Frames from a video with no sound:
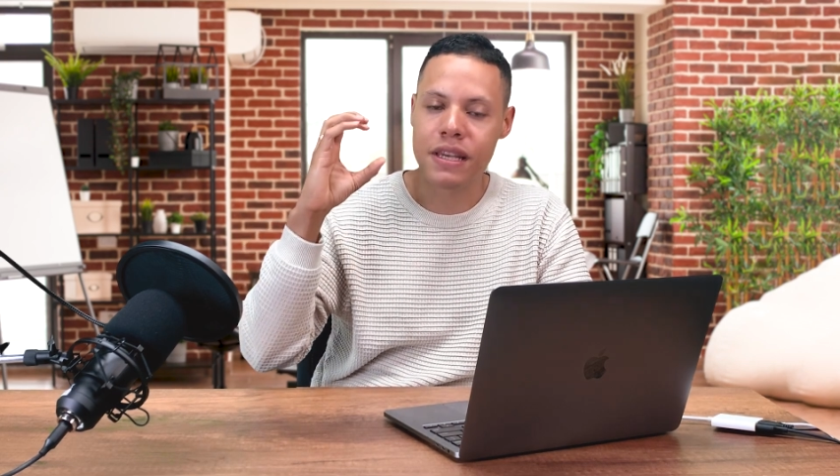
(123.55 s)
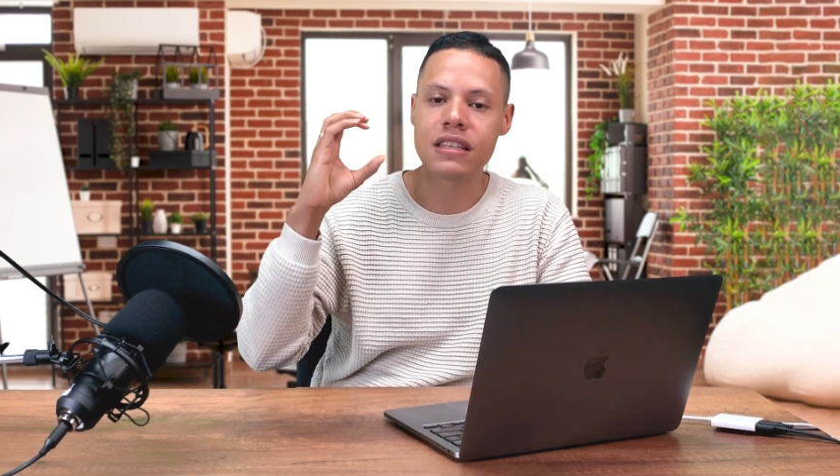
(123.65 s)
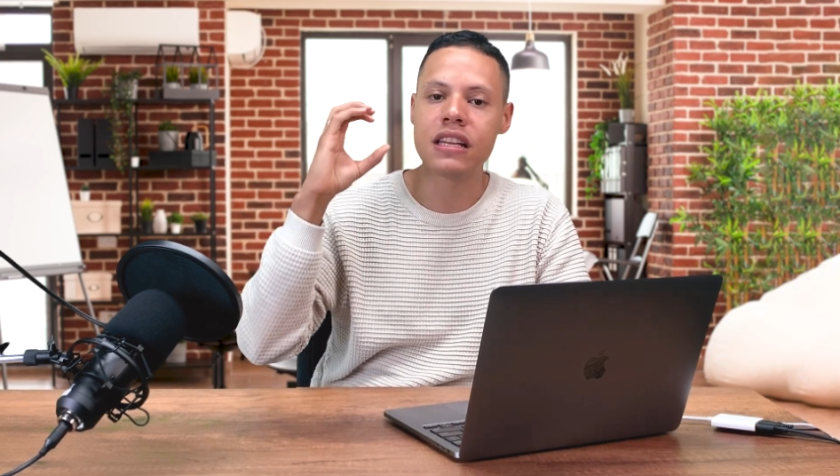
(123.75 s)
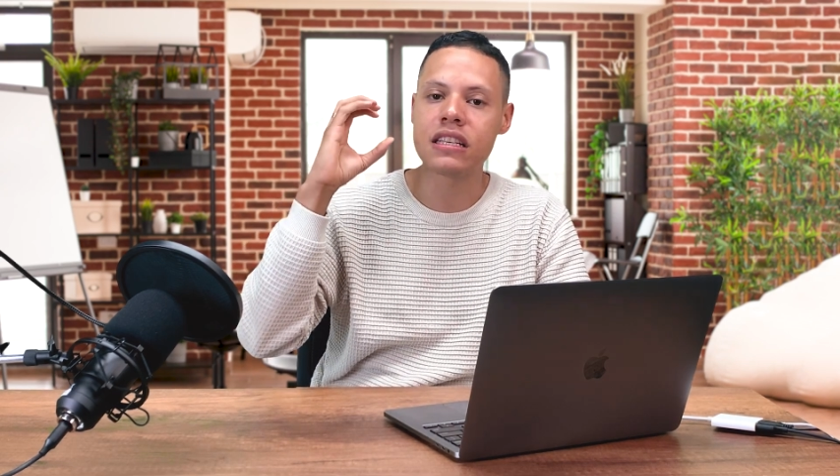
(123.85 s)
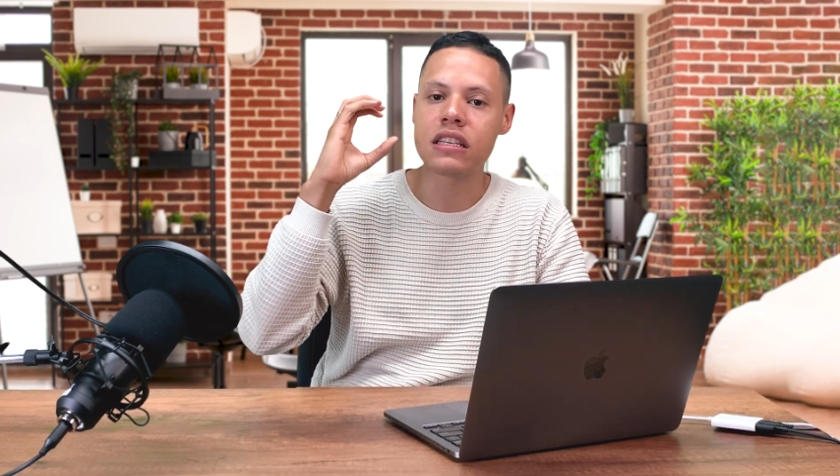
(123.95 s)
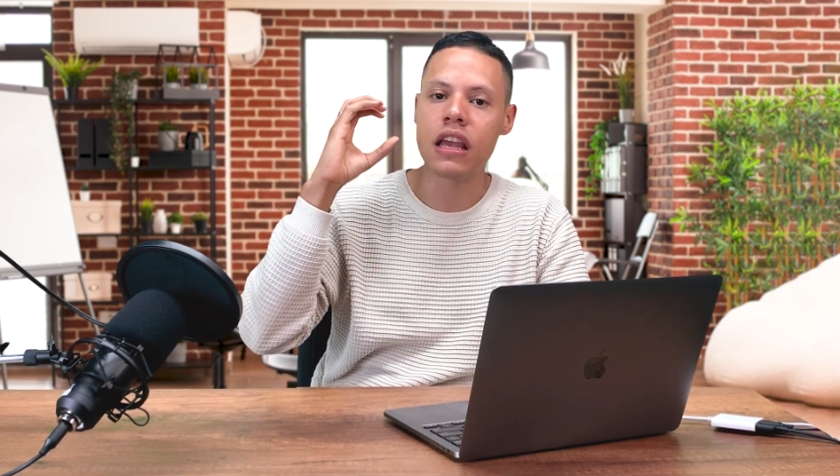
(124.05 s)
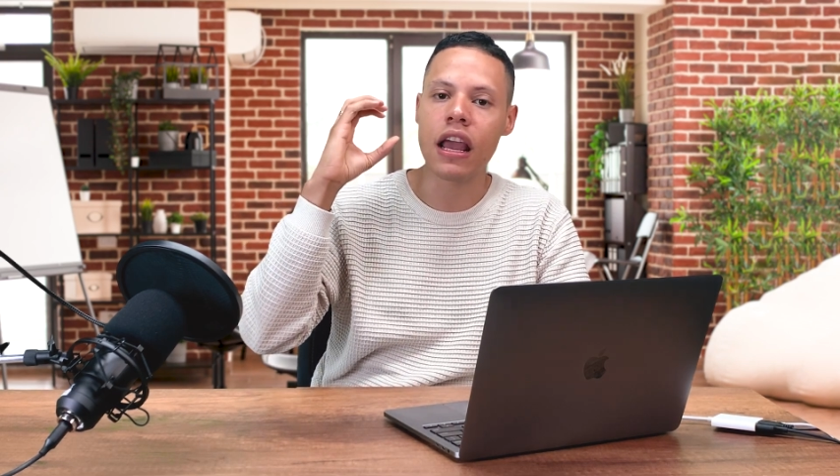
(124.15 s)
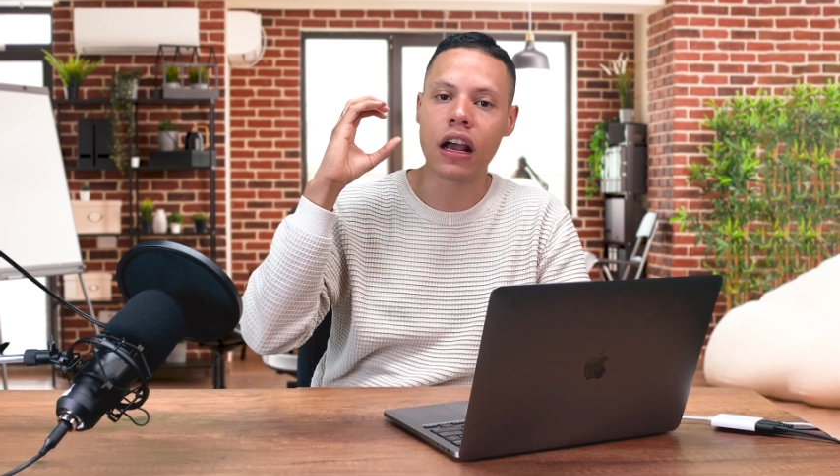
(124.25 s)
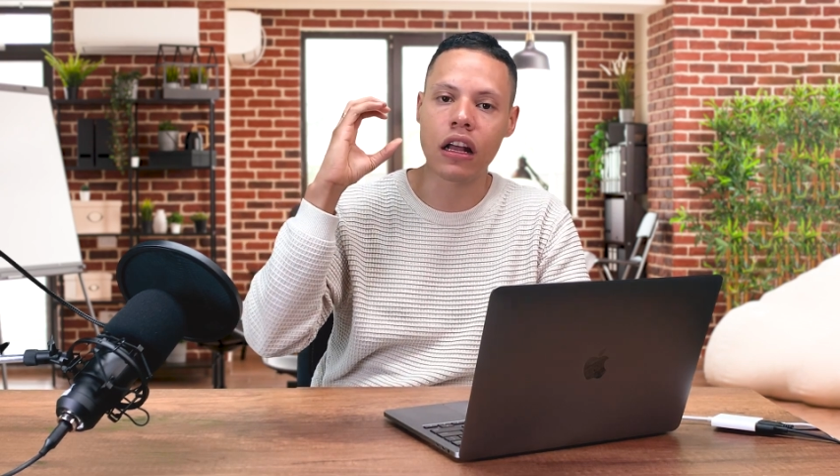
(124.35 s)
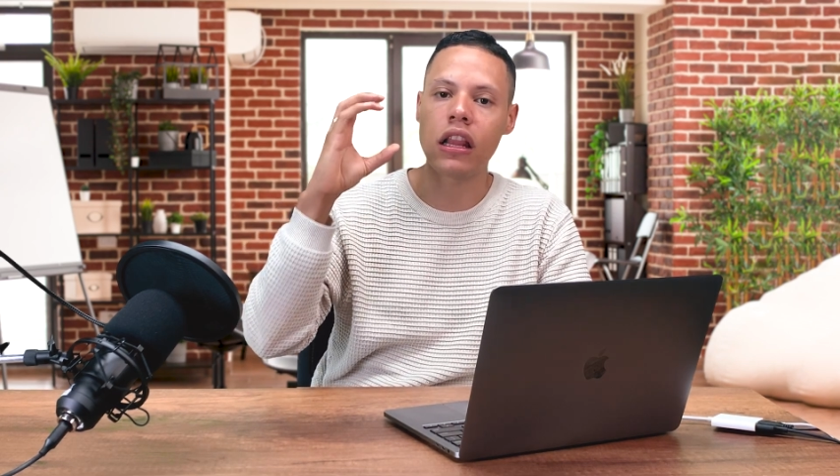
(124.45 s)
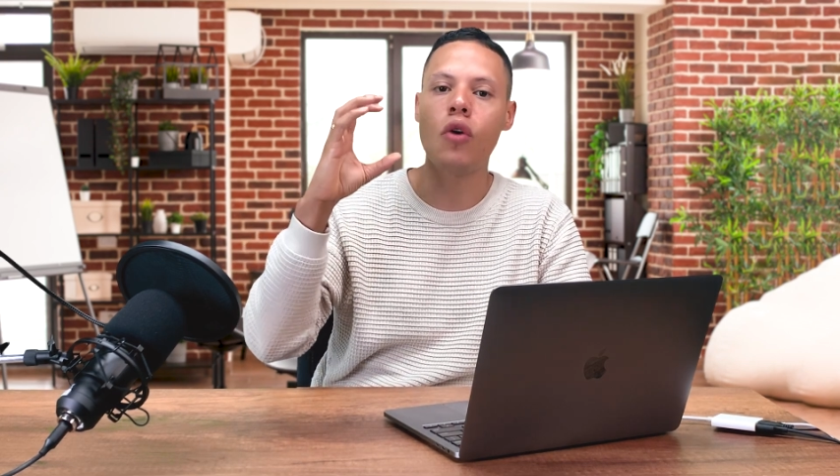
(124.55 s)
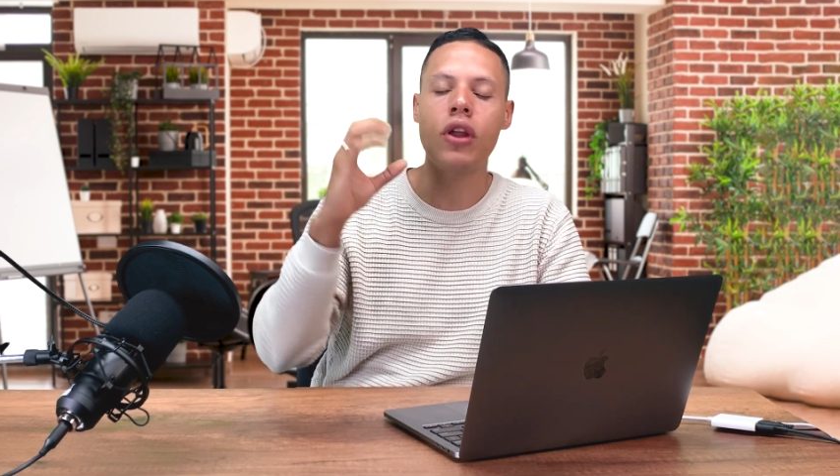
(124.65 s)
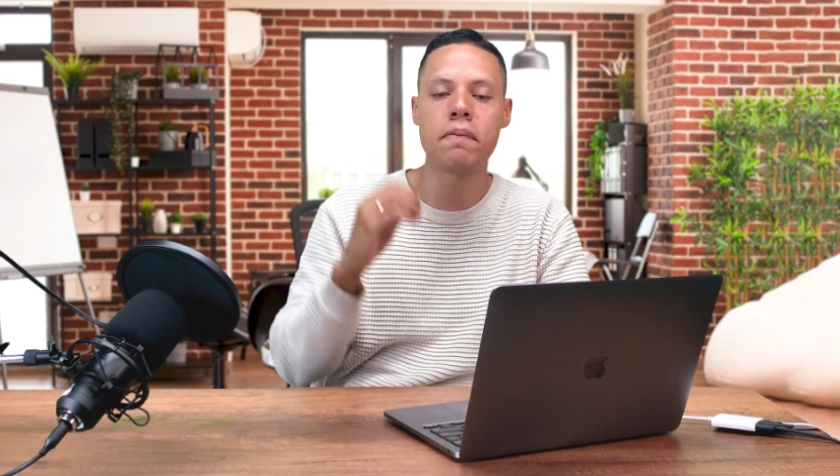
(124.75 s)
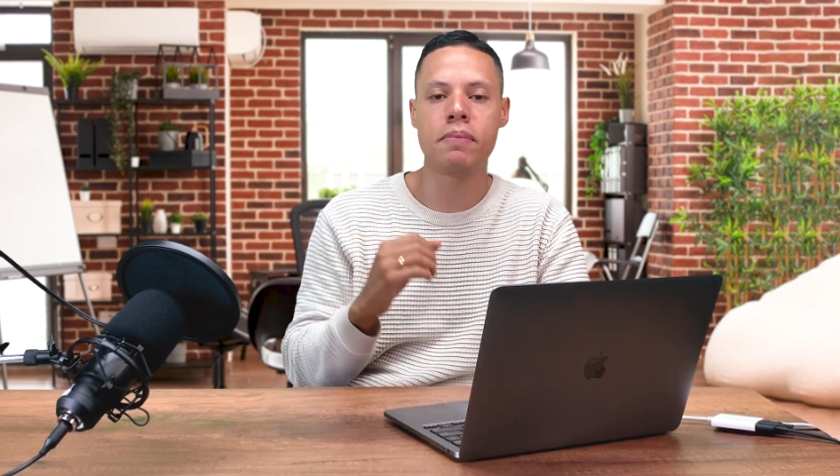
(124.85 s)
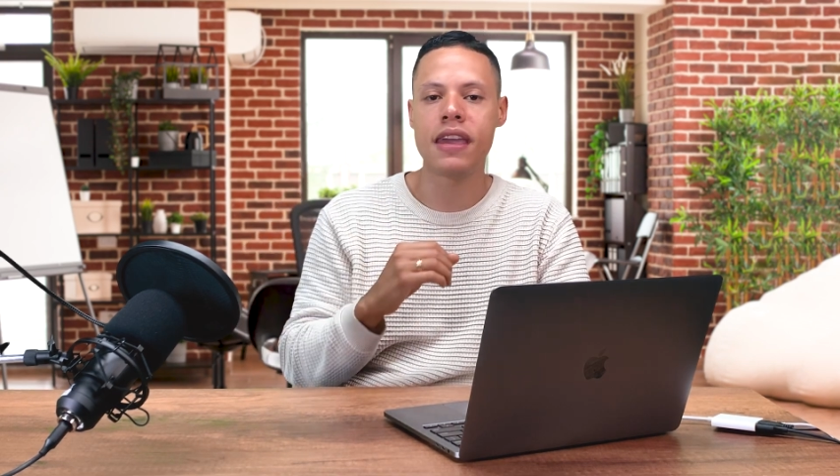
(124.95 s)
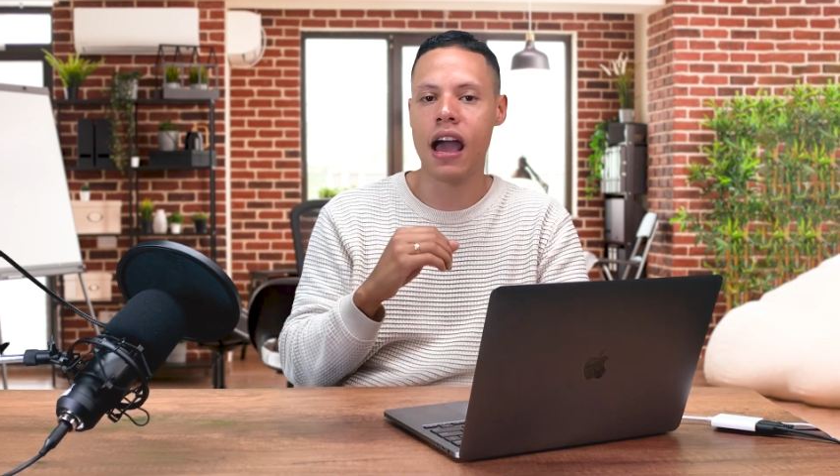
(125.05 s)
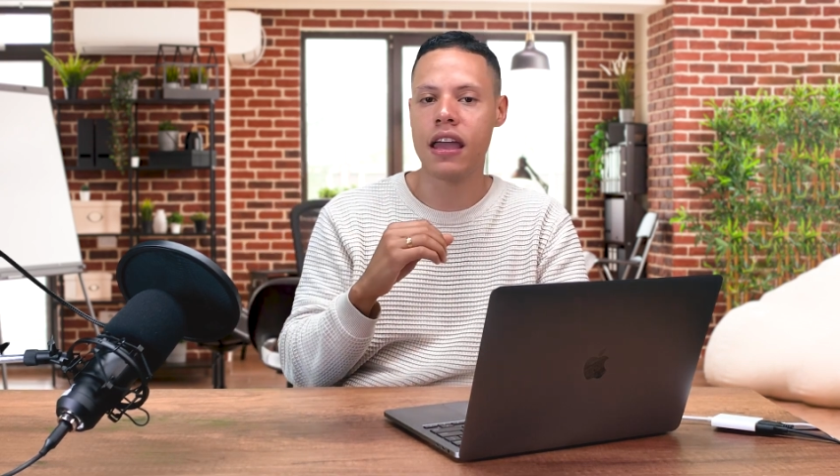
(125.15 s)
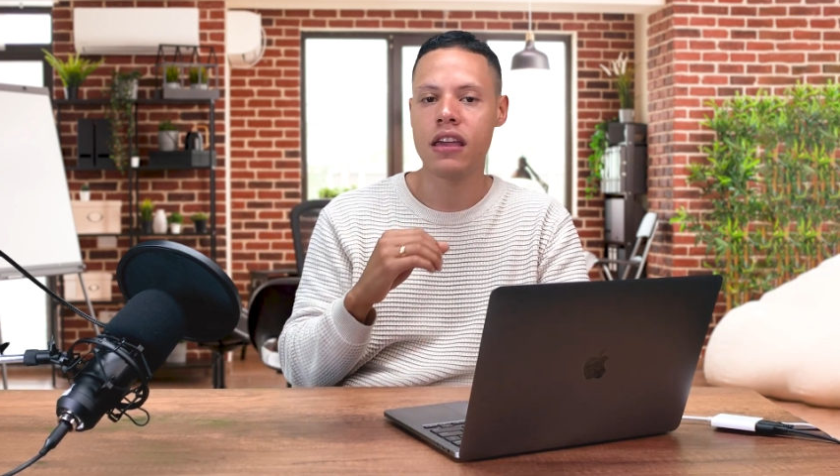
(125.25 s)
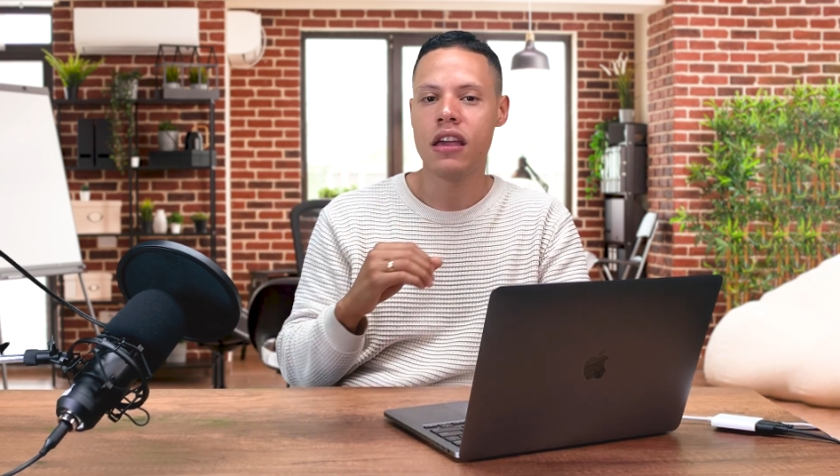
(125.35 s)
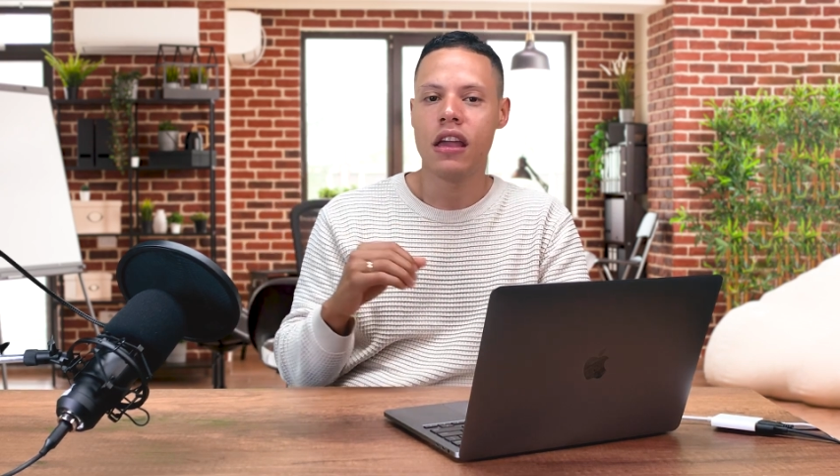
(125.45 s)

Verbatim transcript: Business Cloud API,